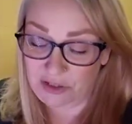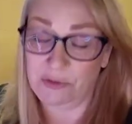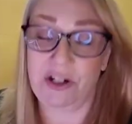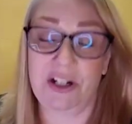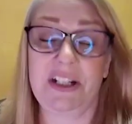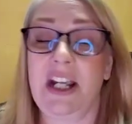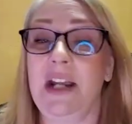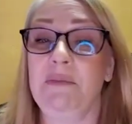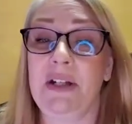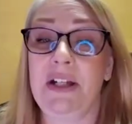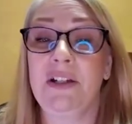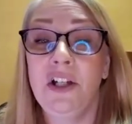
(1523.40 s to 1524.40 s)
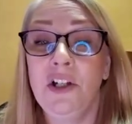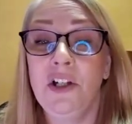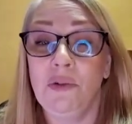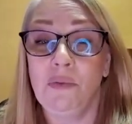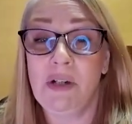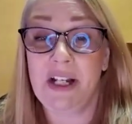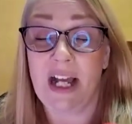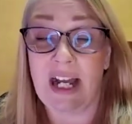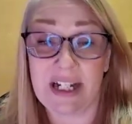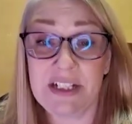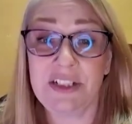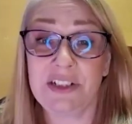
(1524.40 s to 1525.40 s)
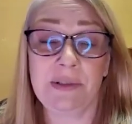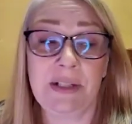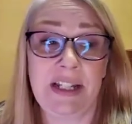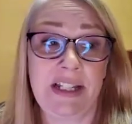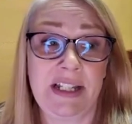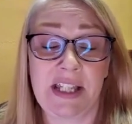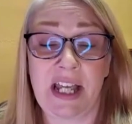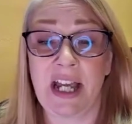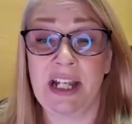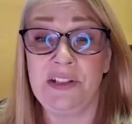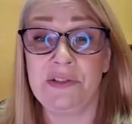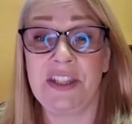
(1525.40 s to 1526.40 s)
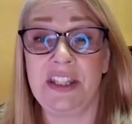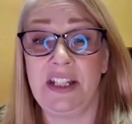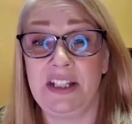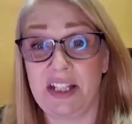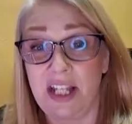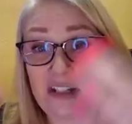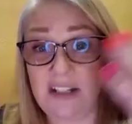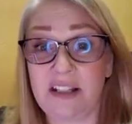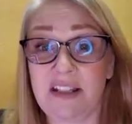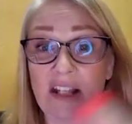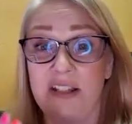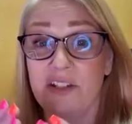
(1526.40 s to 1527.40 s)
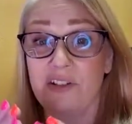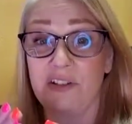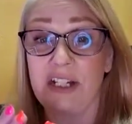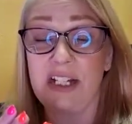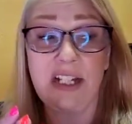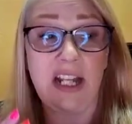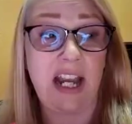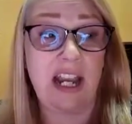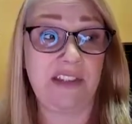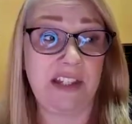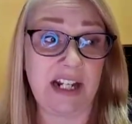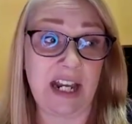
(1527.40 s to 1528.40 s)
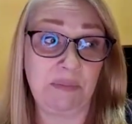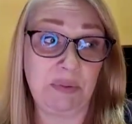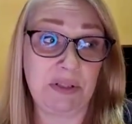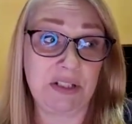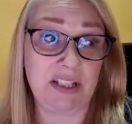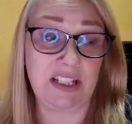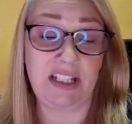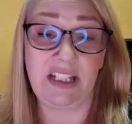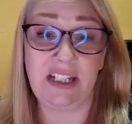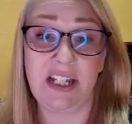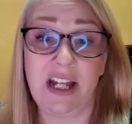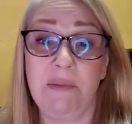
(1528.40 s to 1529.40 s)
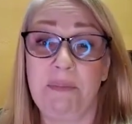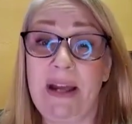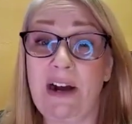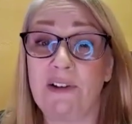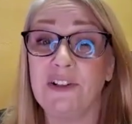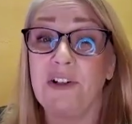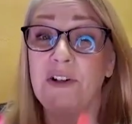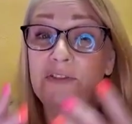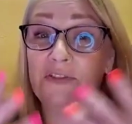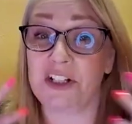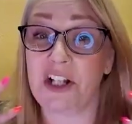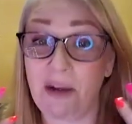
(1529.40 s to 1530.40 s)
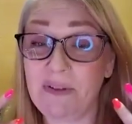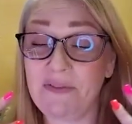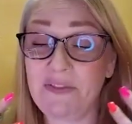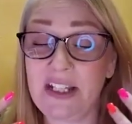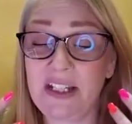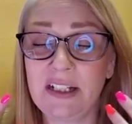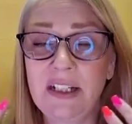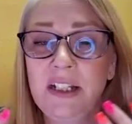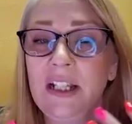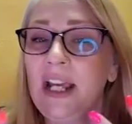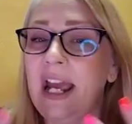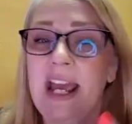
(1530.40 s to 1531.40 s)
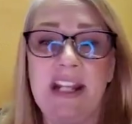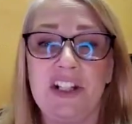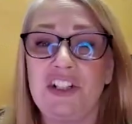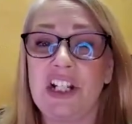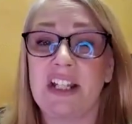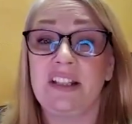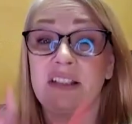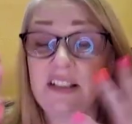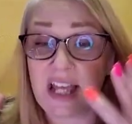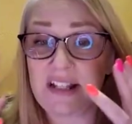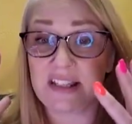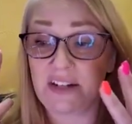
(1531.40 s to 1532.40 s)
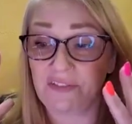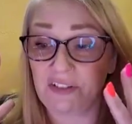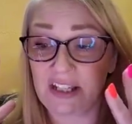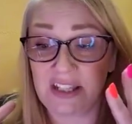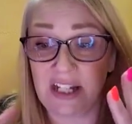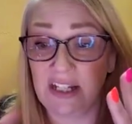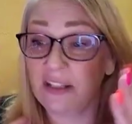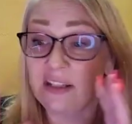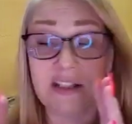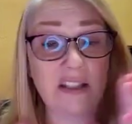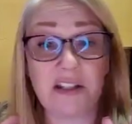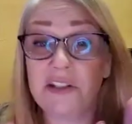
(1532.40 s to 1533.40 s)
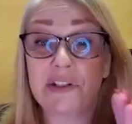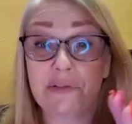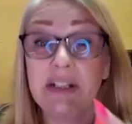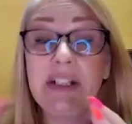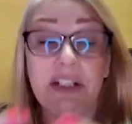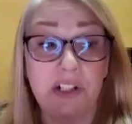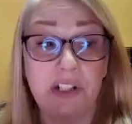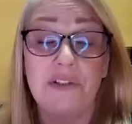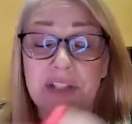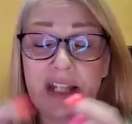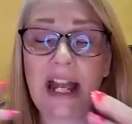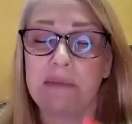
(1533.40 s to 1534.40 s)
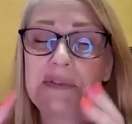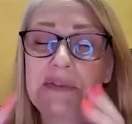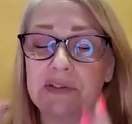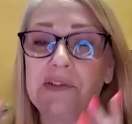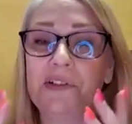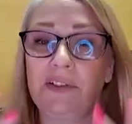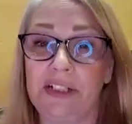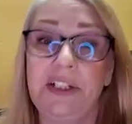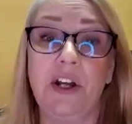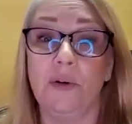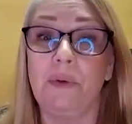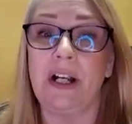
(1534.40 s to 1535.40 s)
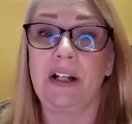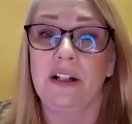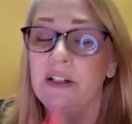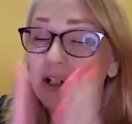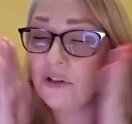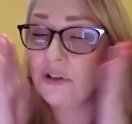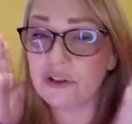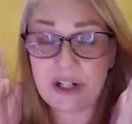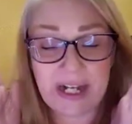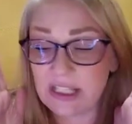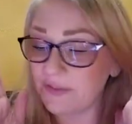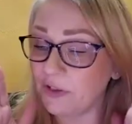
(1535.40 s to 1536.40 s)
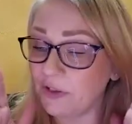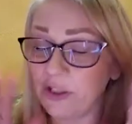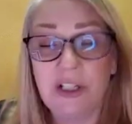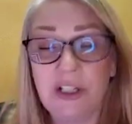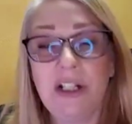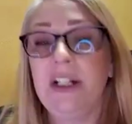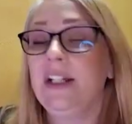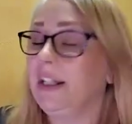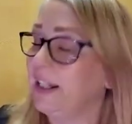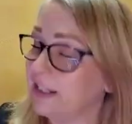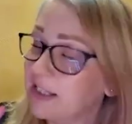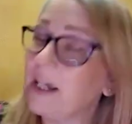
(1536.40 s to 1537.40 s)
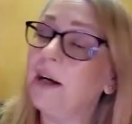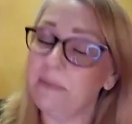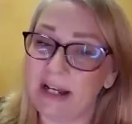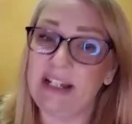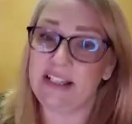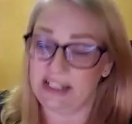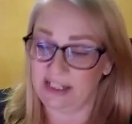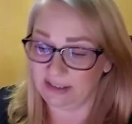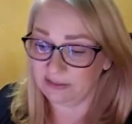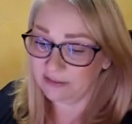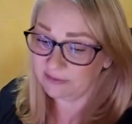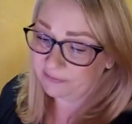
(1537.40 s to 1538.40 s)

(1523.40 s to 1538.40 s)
short on time, but what I do is I use the tinted sunscreen and then I put the powder over top of it and it just sets everything. The sunscreen goes absolutely nowhere. No transfer. It's amazing.